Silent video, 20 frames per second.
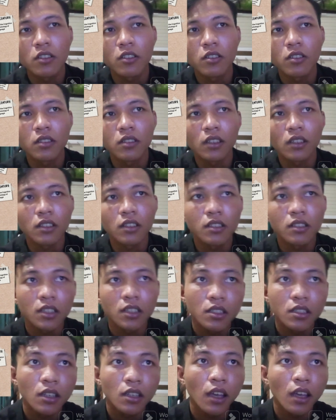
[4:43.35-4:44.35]
to
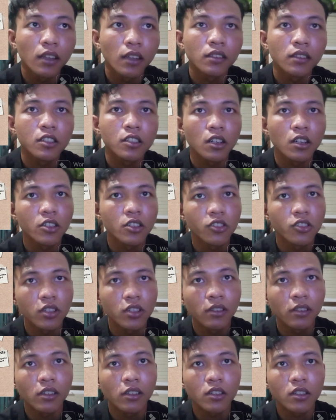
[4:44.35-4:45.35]
statistics and
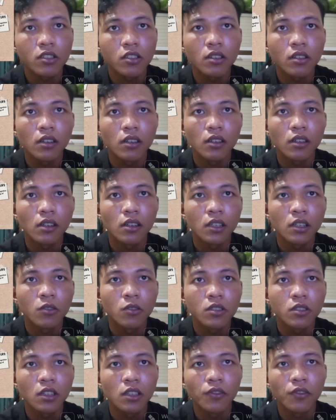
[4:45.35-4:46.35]
challenging traditional
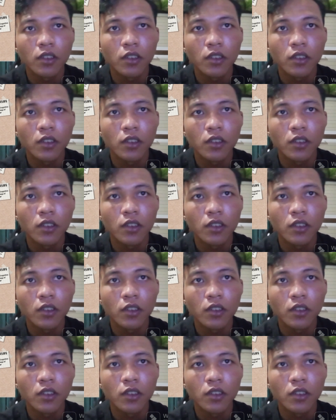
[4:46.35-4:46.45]
linguistic